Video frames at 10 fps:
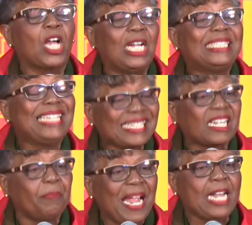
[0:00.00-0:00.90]
good
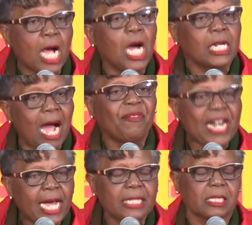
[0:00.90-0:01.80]
discipline and good
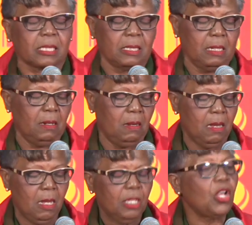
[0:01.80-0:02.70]
governance.
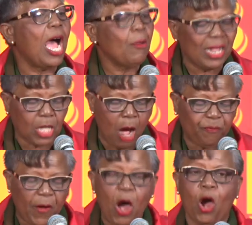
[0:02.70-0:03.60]
So I will
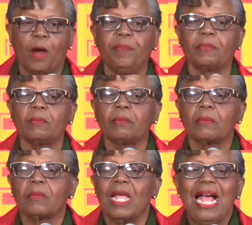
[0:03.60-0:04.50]
conform,
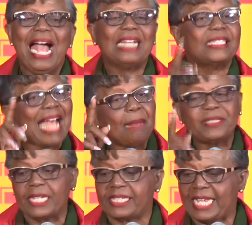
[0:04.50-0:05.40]

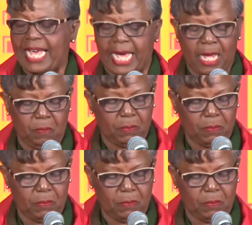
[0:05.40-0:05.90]
except to say